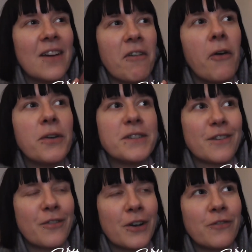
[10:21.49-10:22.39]
very
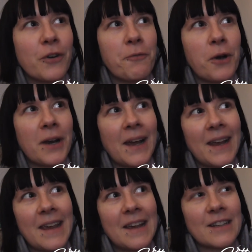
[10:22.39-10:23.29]
different from what
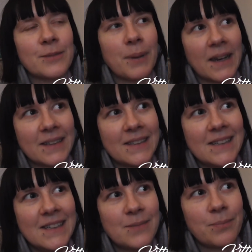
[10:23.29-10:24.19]
I
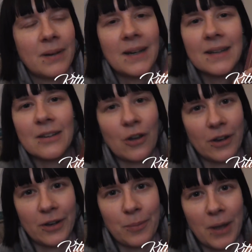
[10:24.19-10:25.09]
expected, but
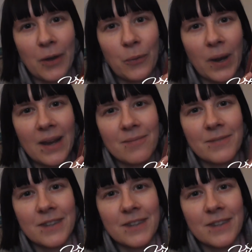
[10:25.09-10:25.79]
not in a bad way.